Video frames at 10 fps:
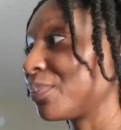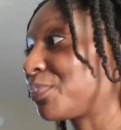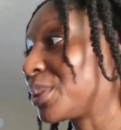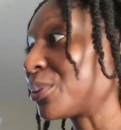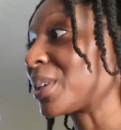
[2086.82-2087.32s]

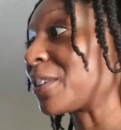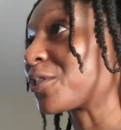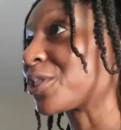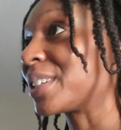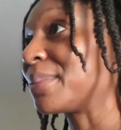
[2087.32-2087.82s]
put
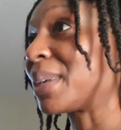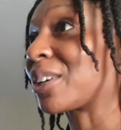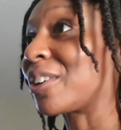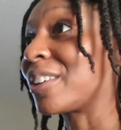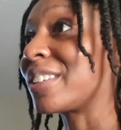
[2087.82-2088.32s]
whatever in my
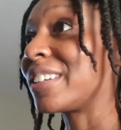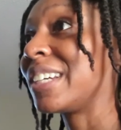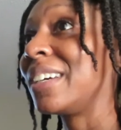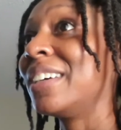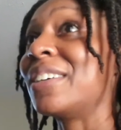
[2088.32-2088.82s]
car.
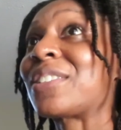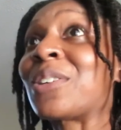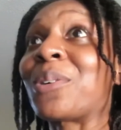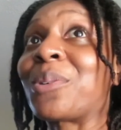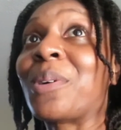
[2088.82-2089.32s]

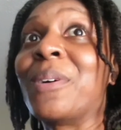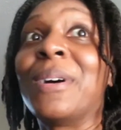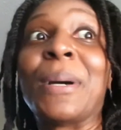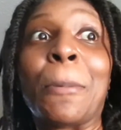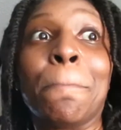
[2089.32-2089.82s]
So
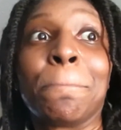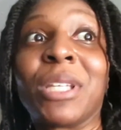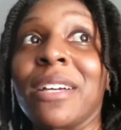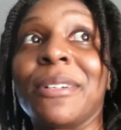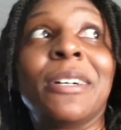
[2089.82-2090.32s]

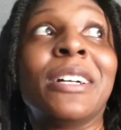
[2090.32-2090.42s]
yeah.